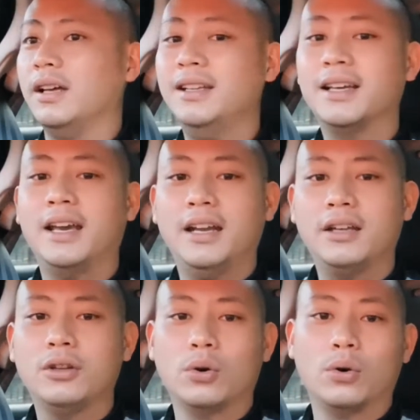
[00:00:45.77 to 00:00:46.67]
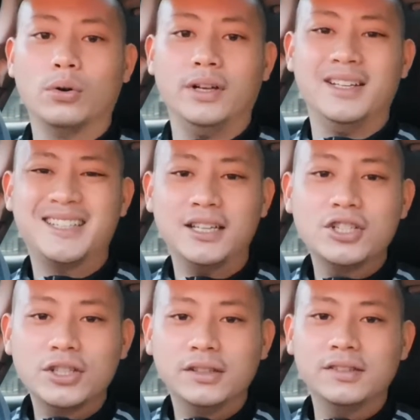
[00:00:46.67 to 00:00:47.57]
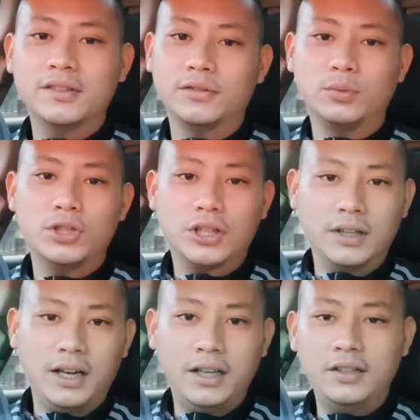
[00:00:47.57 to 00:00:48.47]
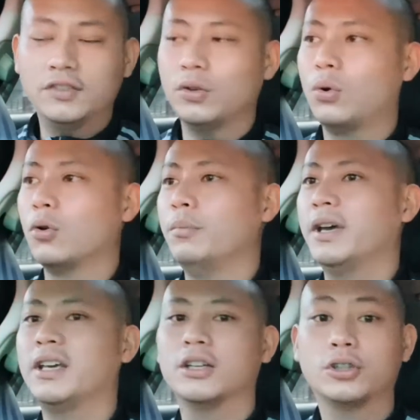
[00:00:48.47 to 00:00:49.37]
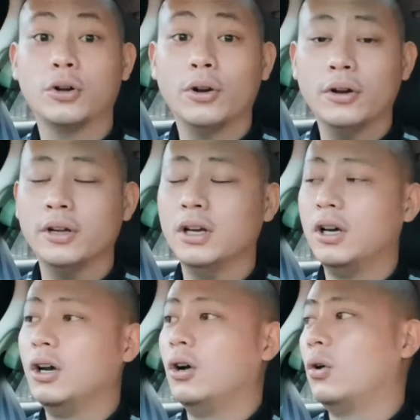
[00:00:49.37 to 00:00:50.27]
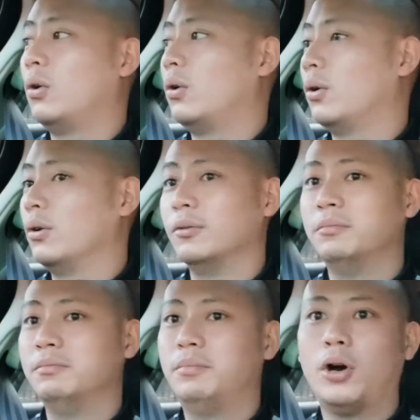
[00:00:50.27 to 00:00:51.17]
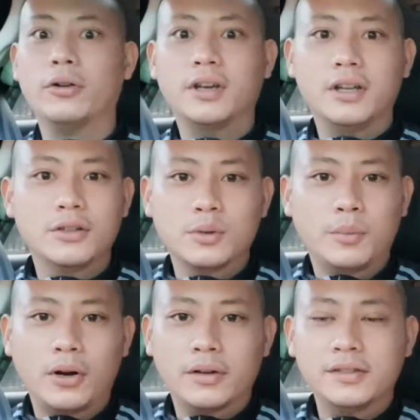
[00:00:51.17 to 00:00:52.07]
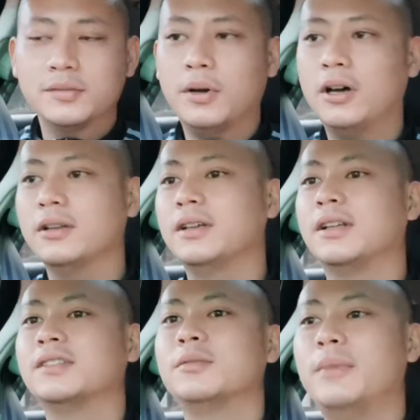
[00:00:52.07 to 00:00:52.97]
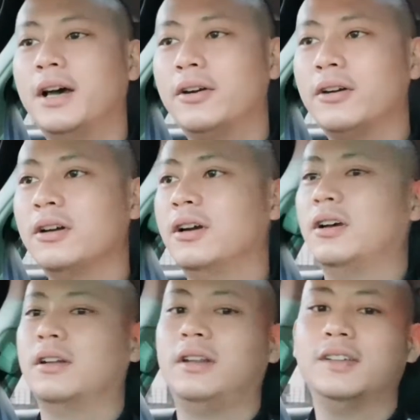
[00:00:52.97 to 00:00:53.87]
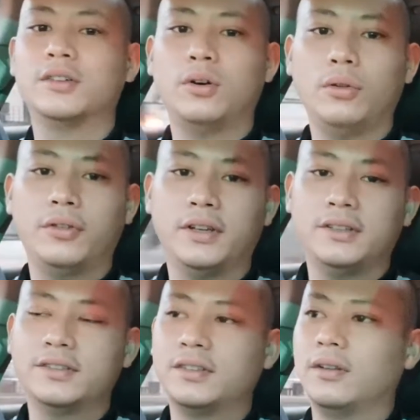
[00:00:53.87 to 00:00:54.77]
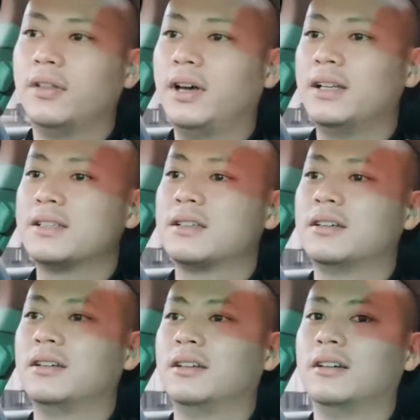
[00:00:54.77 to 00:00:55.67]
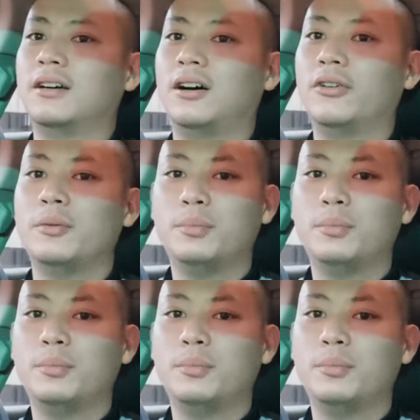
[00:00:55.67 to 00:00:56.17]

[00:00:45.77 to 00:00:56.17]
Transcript: indicating your intentions of switching lanes or making a turn or parking into a parking spot. It doesn't matter. These are all things that are